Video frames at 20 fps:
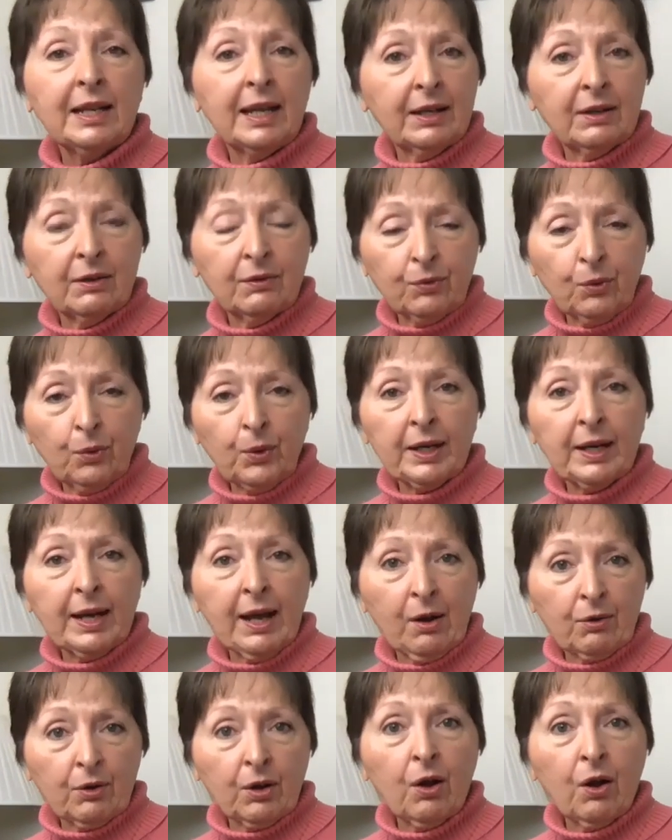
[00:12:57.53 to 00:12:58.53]
and avoid
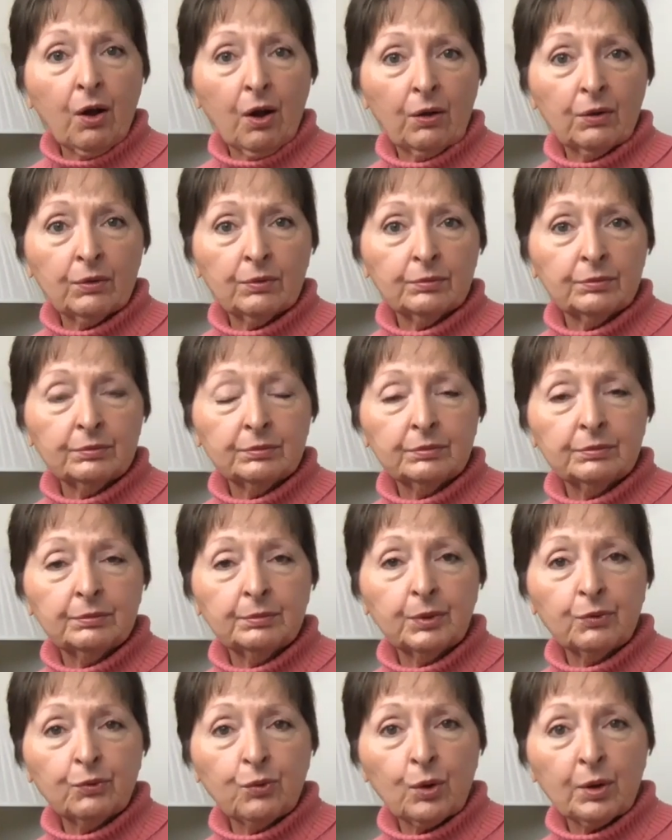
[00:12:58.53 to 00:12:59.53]
alcohol
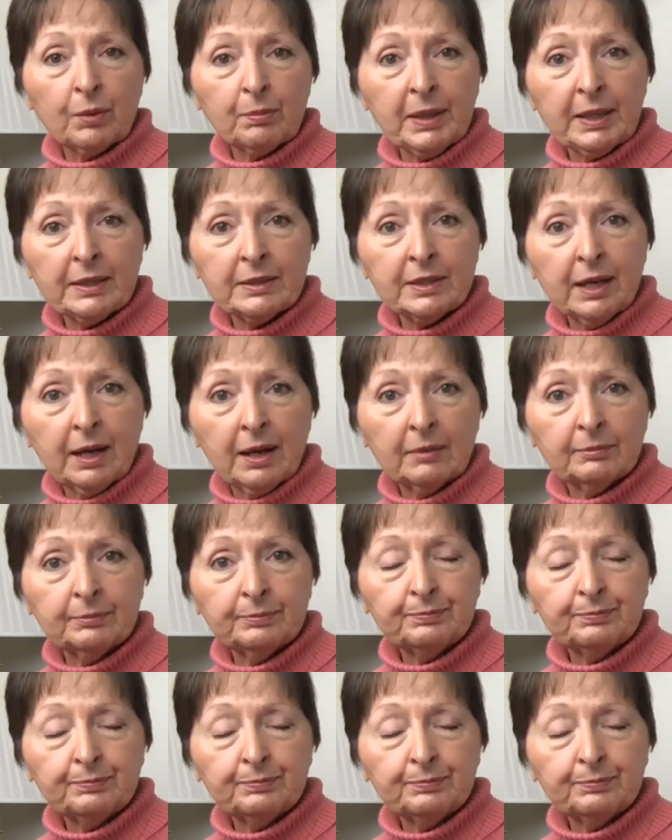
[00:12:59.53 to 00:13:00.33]
before bedtime.